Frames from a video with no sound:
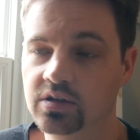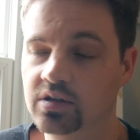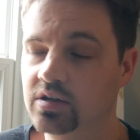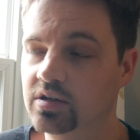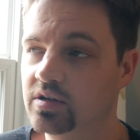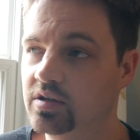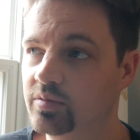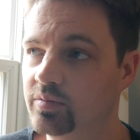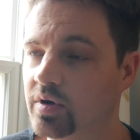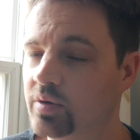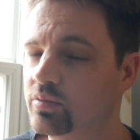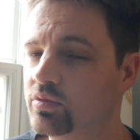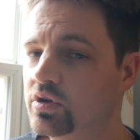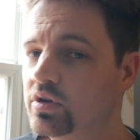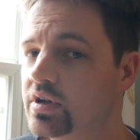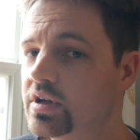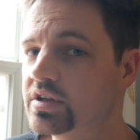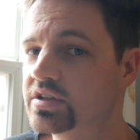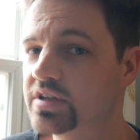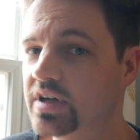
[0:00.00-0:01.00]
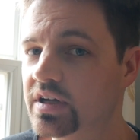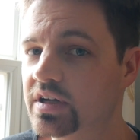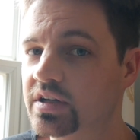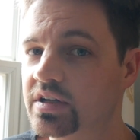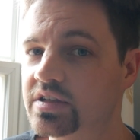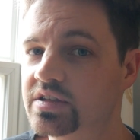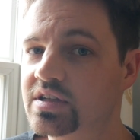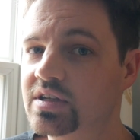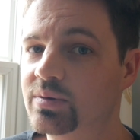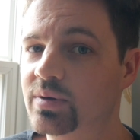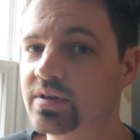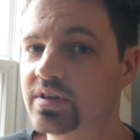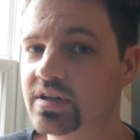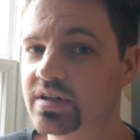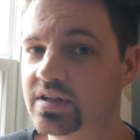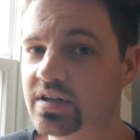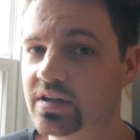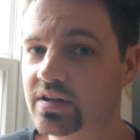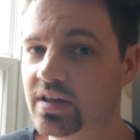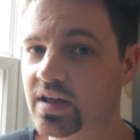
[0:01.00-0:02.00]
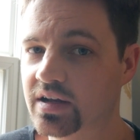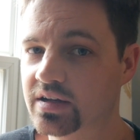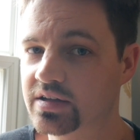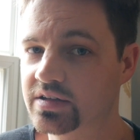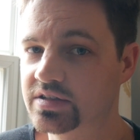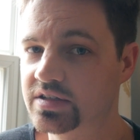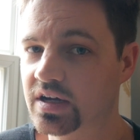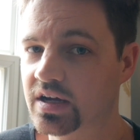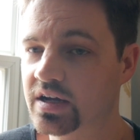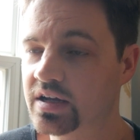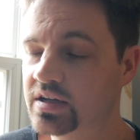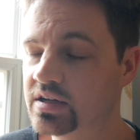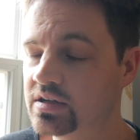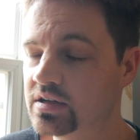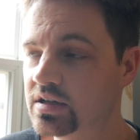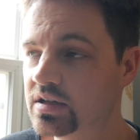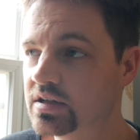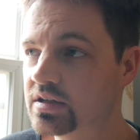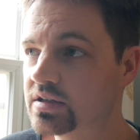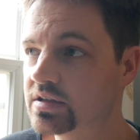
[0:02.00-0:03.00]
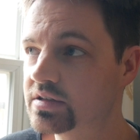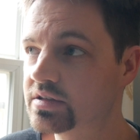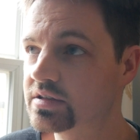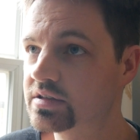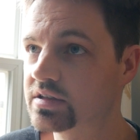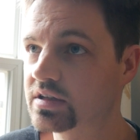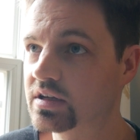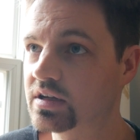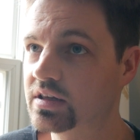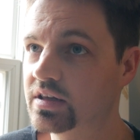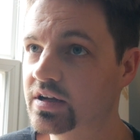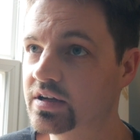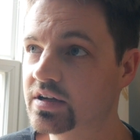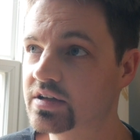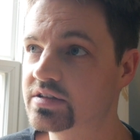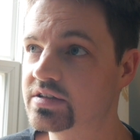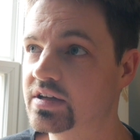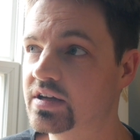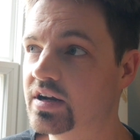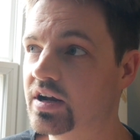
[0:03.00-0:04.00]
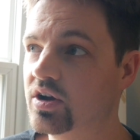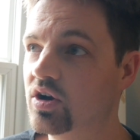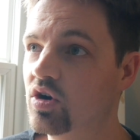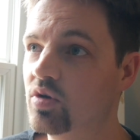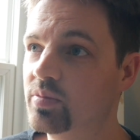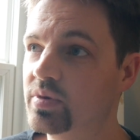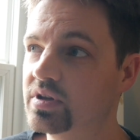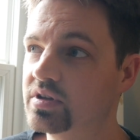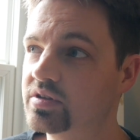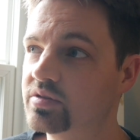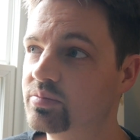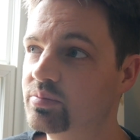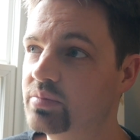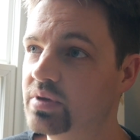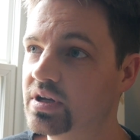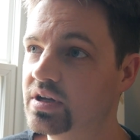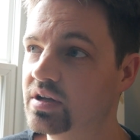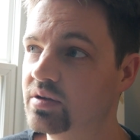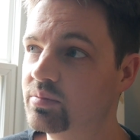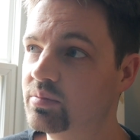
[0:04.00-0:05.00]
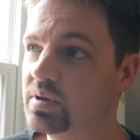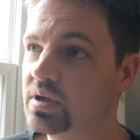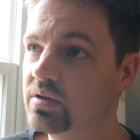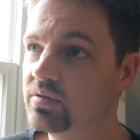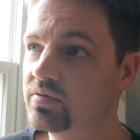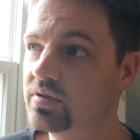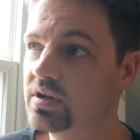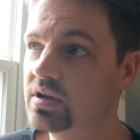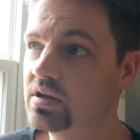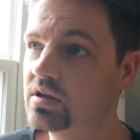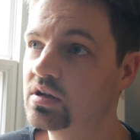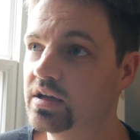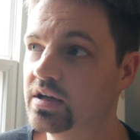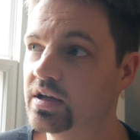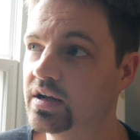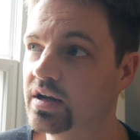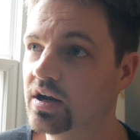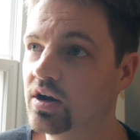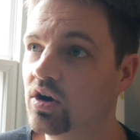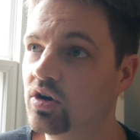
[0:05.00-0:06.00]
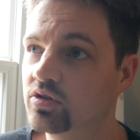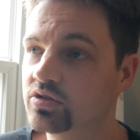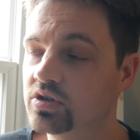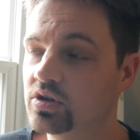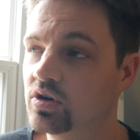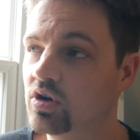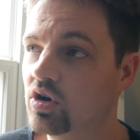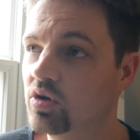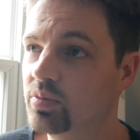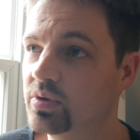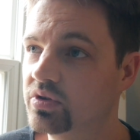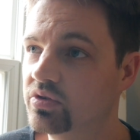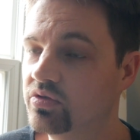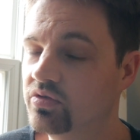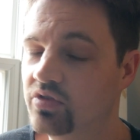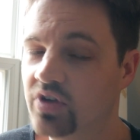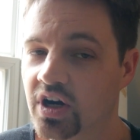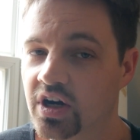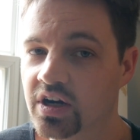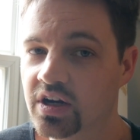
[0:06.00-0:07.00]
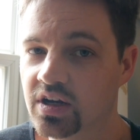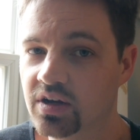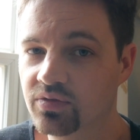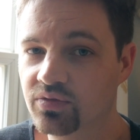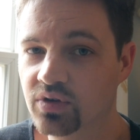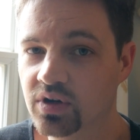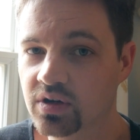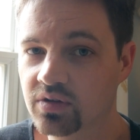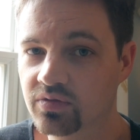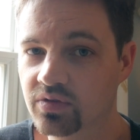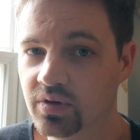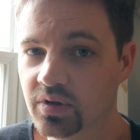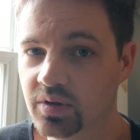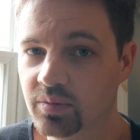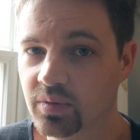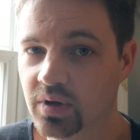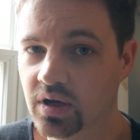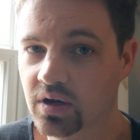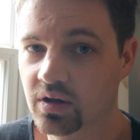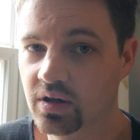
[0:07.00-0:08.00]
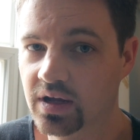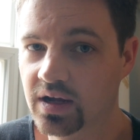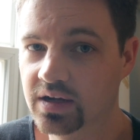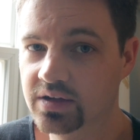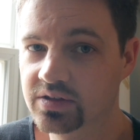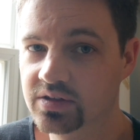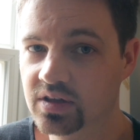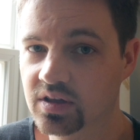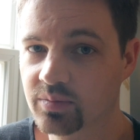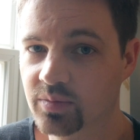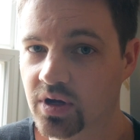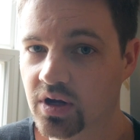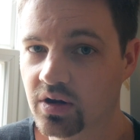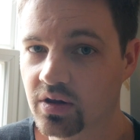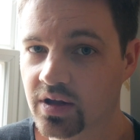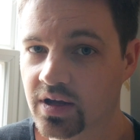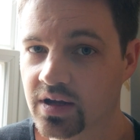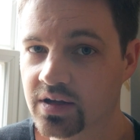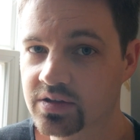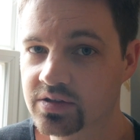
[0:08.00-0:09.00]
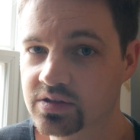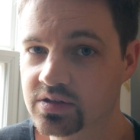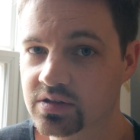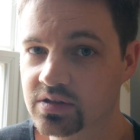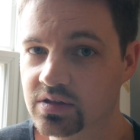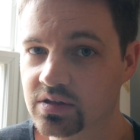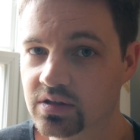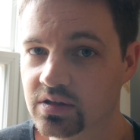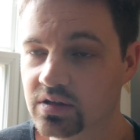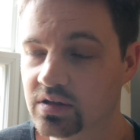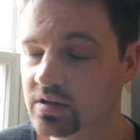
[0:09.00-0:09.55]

I'm really excited to see what that design is. Like I said, I hope it's big and beefy, and I also hope it's very different from the Model X and the Model S.